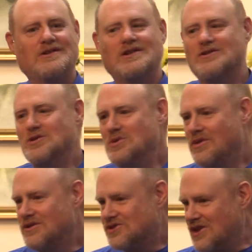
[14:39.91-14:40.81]
to do
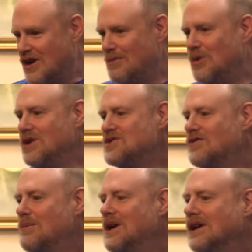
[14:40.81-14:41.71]
the ceremonies
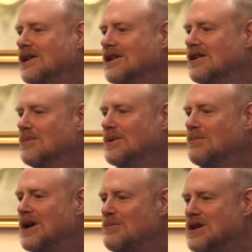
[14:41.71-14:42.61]
for my kingdom and
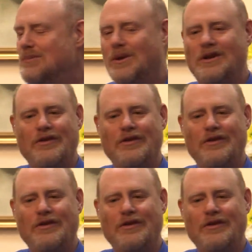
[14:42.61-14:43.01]
my people,